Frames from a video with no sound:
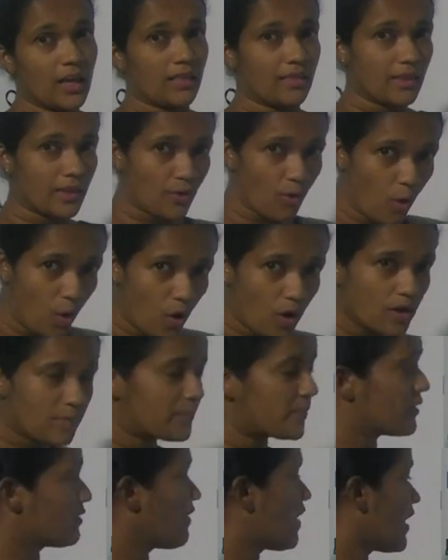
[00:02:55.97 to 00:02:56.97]
They all
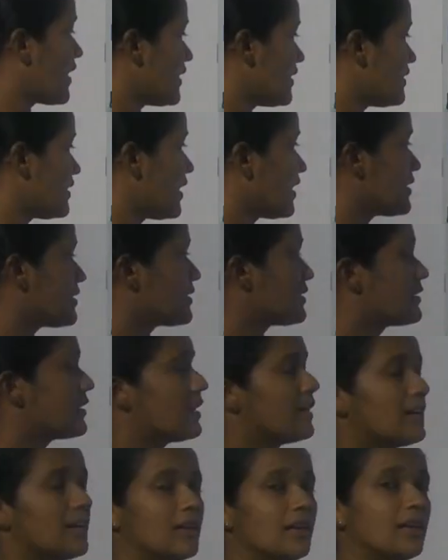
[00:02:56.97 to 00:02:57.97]
provide us
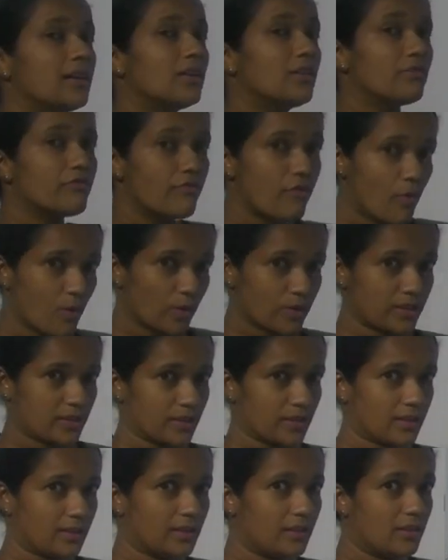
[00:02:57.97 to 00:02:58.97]

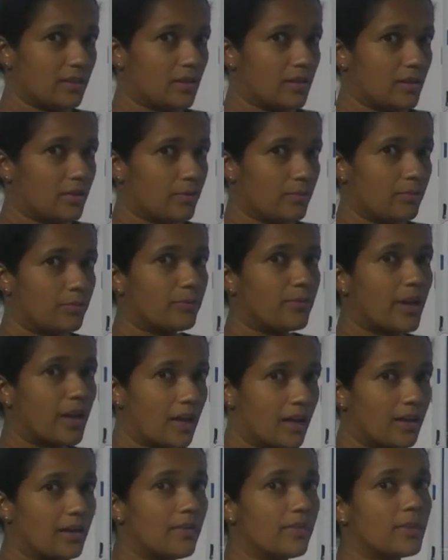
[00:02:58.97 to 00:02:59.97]
water
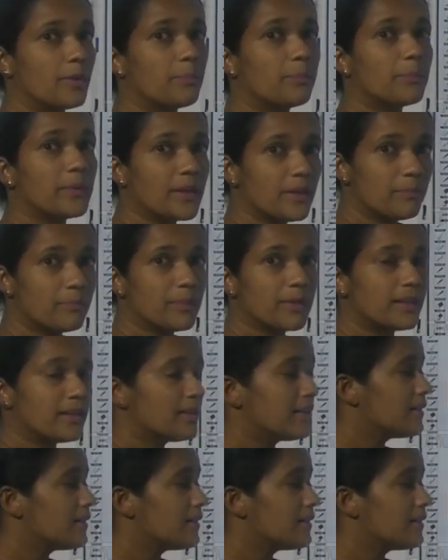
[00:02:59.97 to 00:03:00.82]
where the people